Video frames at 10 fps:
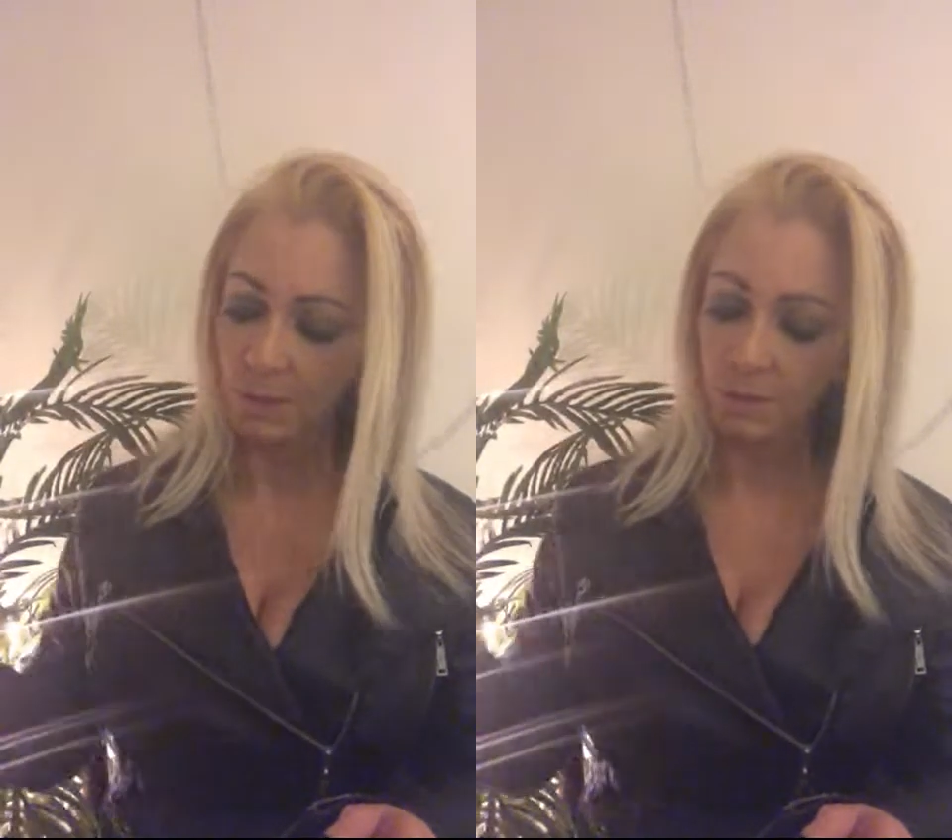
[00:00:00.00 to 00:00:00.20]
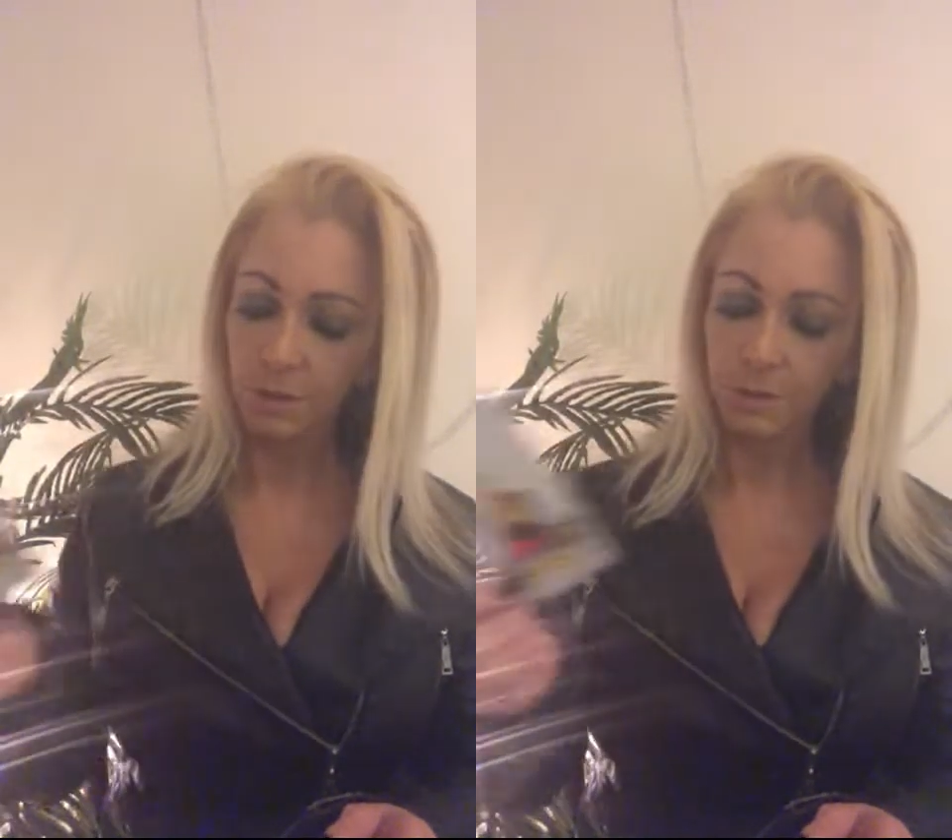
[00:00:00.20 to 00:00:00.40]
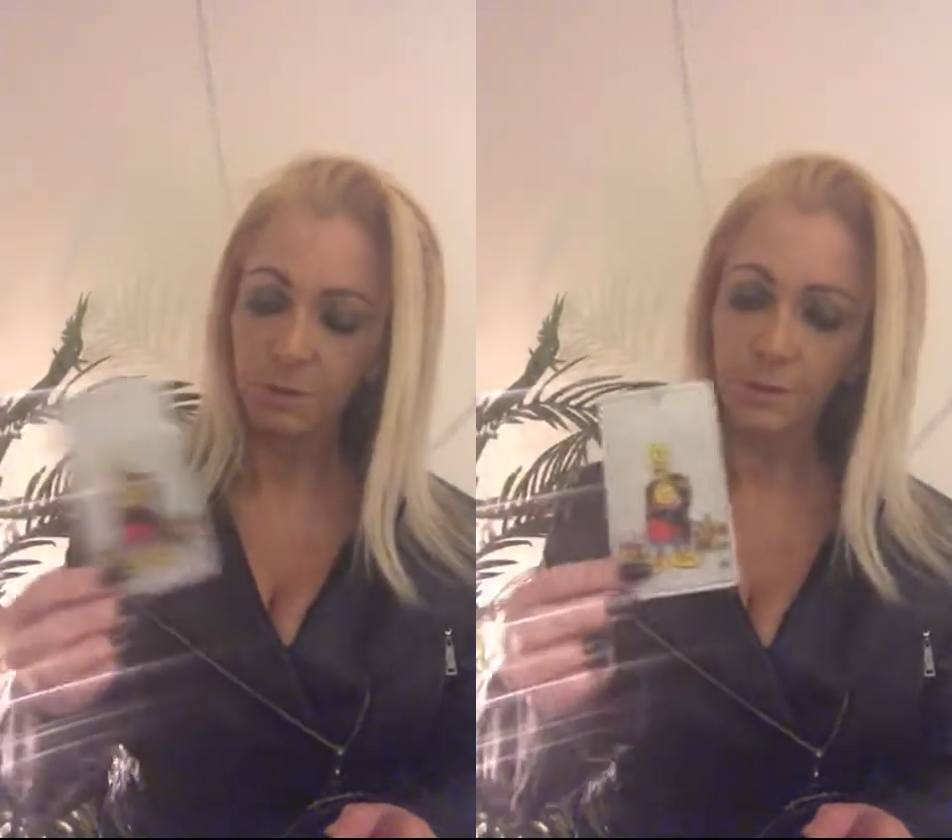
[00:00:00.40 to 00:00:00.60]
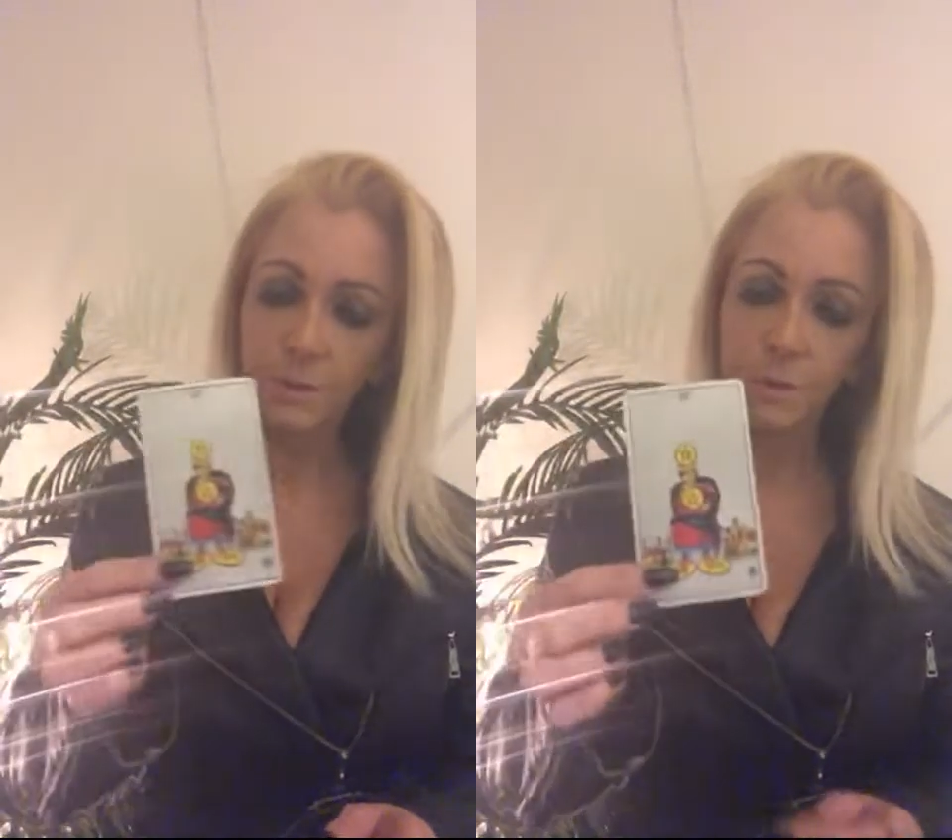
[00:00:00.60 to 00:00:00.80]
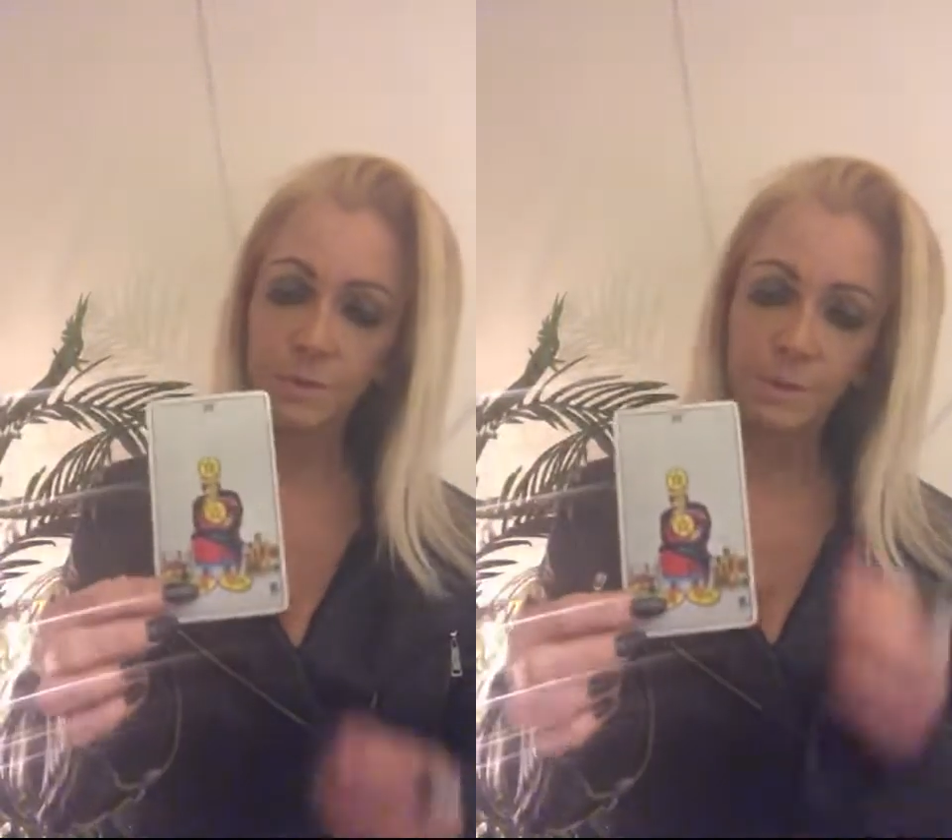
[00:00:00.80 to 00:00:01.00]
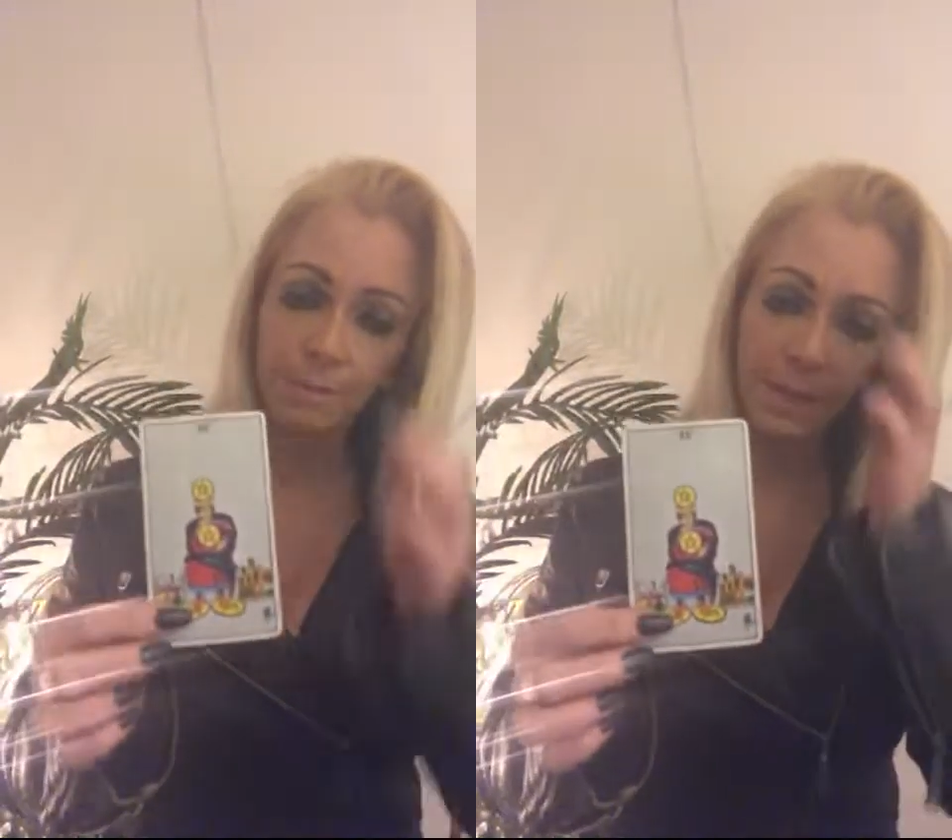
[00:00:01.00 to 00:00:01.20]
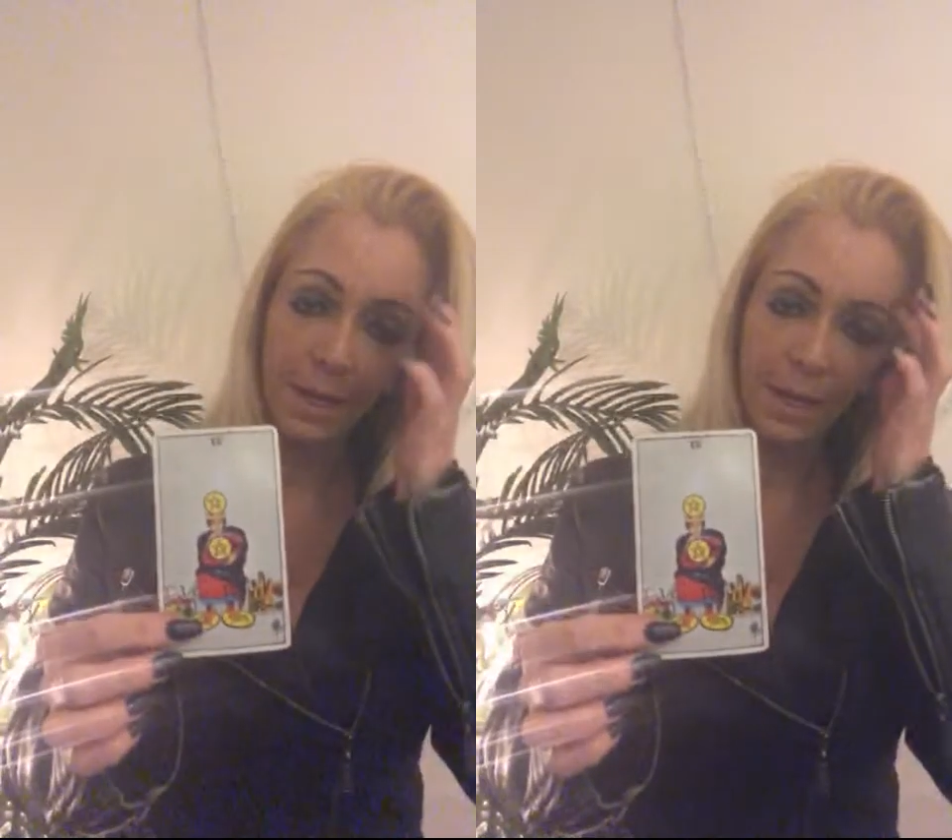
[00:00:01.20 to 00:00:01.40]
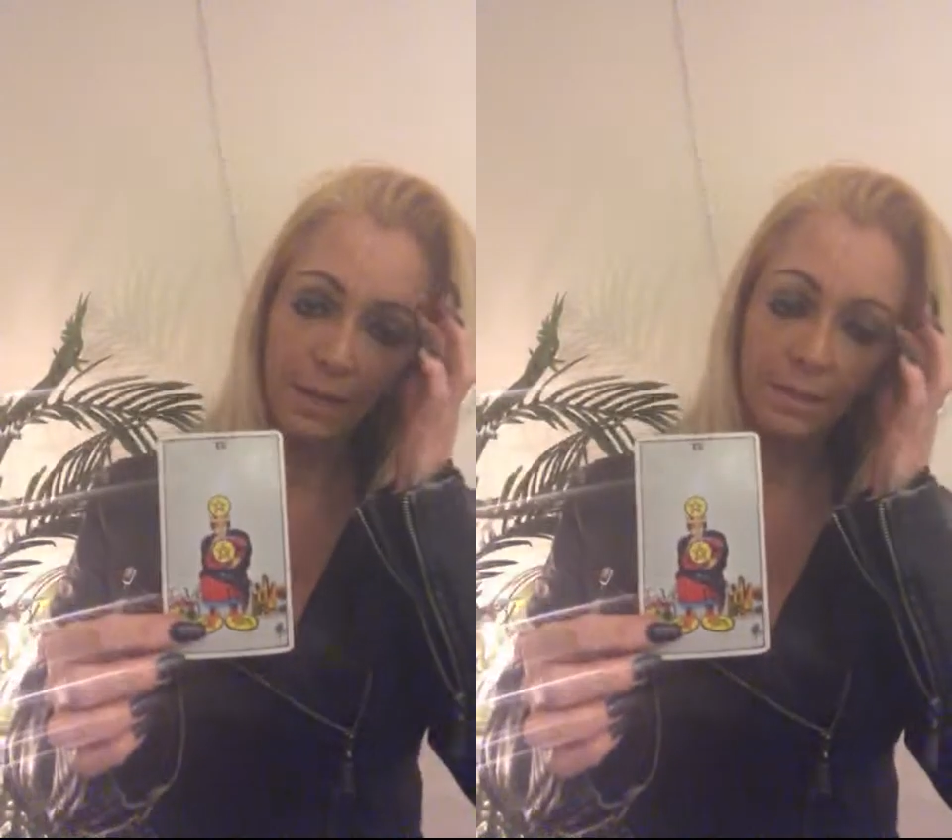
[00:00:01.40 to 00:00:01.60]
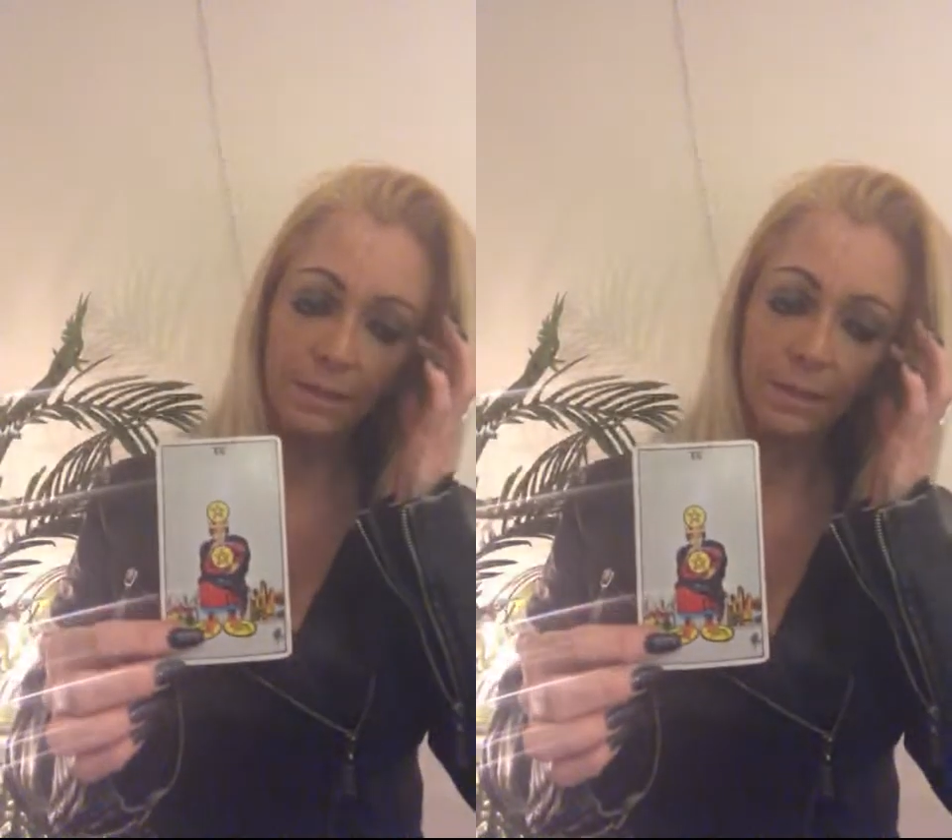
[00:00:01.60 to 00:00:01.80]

Although you're holding back